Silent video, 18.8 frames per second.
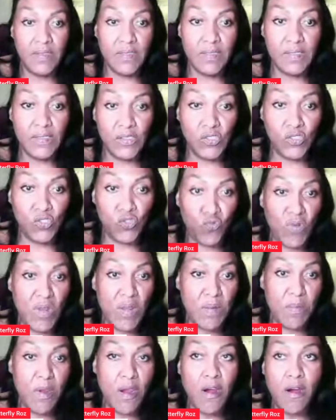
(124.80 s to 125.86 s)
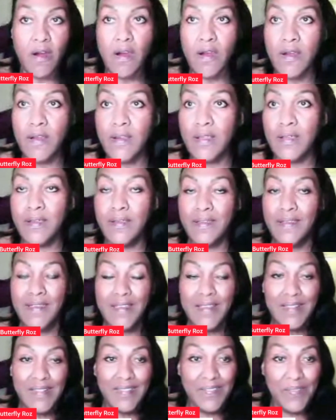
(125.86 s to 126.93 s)
StreamYard,
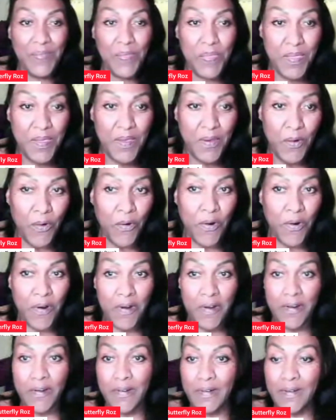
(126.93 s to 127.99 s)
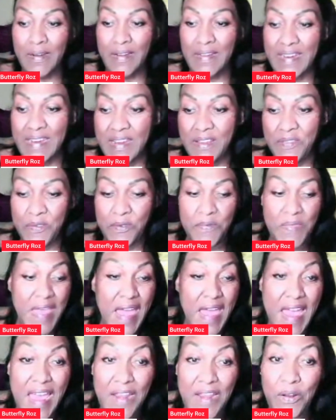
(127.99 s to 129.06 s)
or either
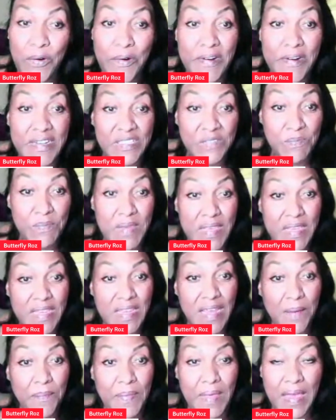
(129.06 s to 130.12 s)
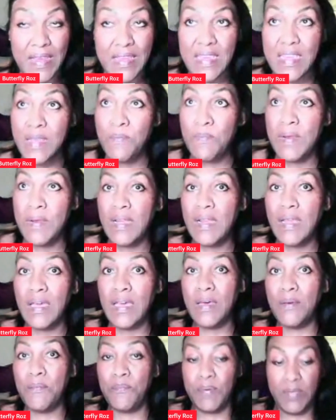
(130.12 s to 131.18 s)
that or it's me. I'm not keeping up,
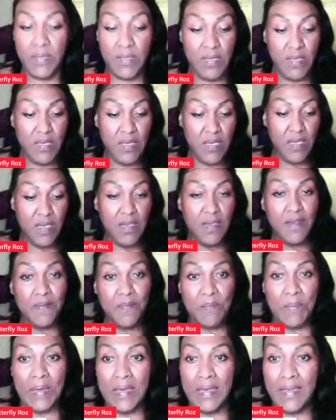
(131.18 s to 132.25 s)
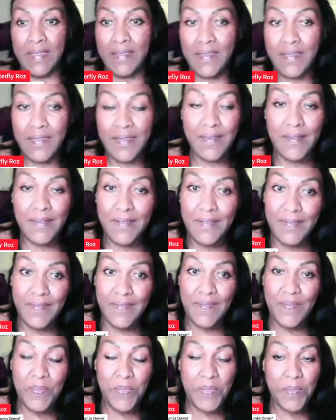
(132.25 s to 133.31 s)
but
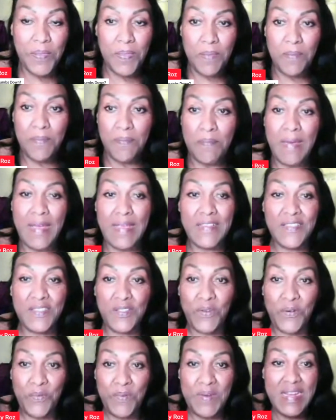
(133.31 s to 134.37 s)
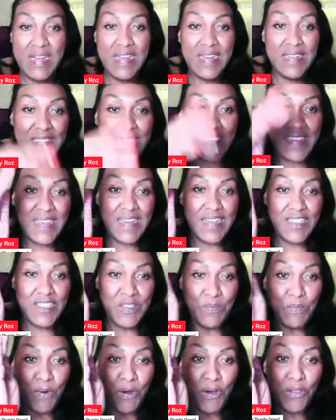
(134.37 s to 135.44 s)
my screen is getting
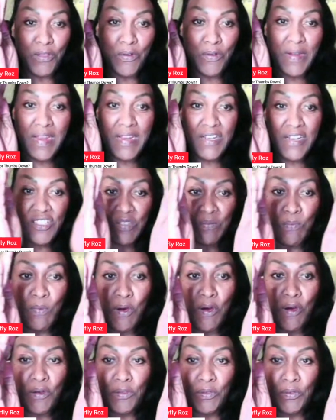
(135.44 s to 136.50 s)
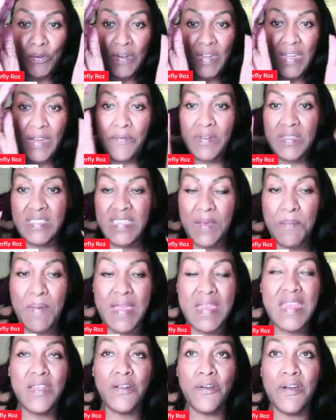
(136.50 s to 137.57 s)
smaller and smaller. And every time I
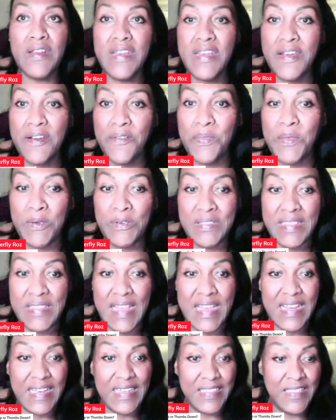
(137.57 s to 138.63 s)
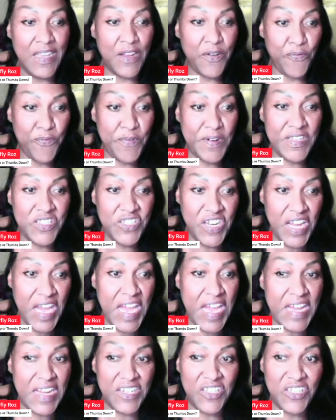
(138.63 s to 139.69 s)
get on here, there's like a different
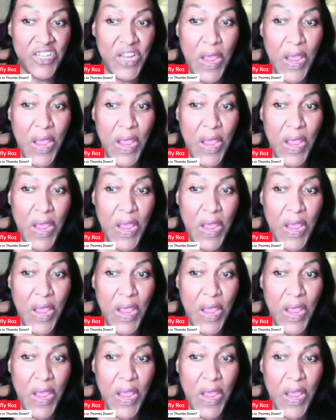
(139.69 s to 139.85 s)
change.